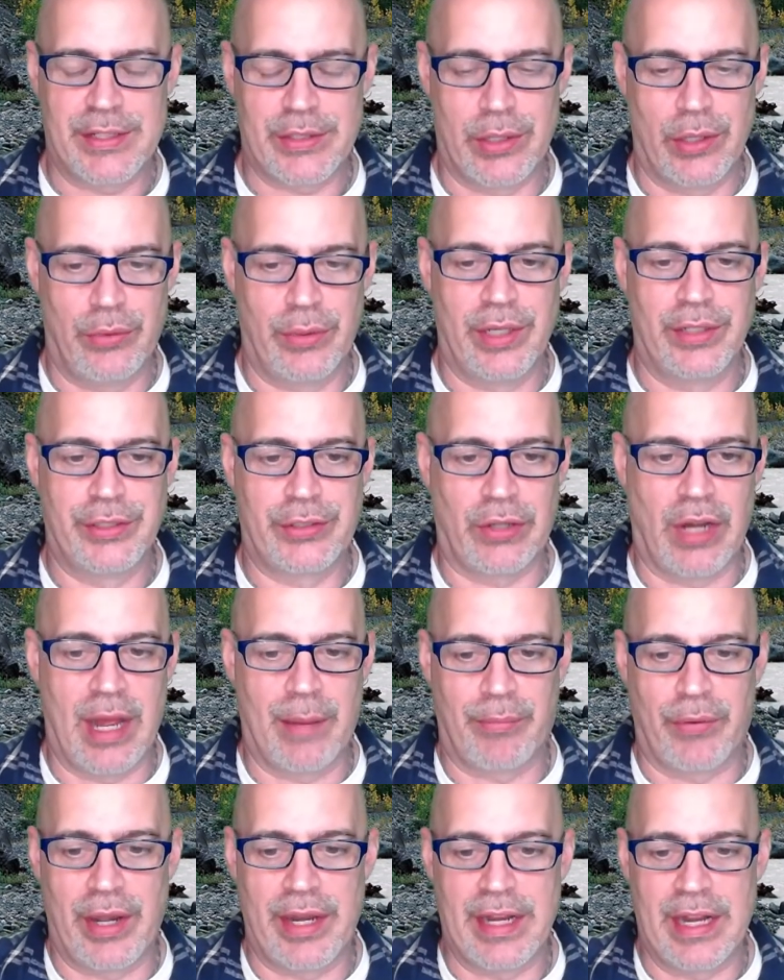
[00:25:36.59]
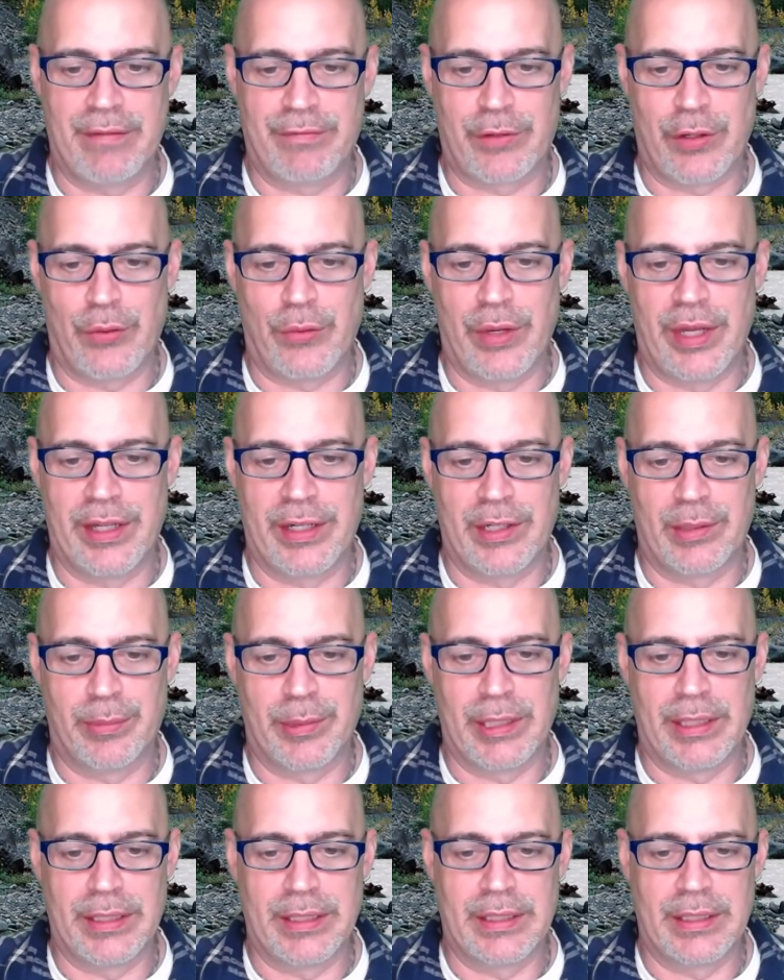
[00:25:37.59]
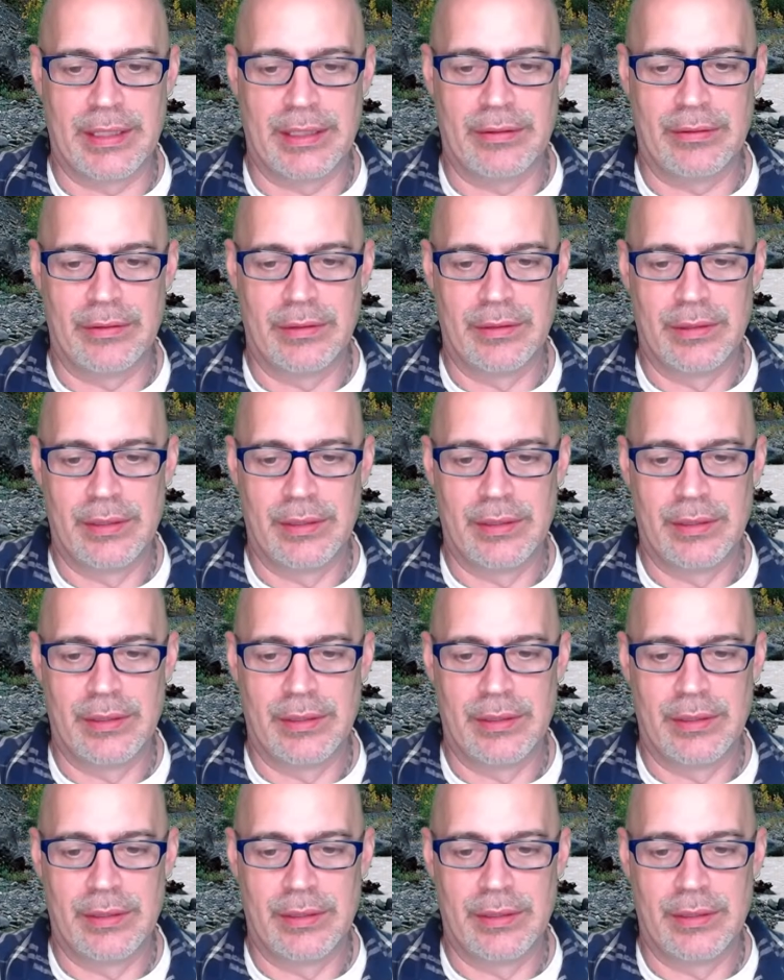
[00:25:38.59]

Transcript: So it will drop right after winter, but, you know.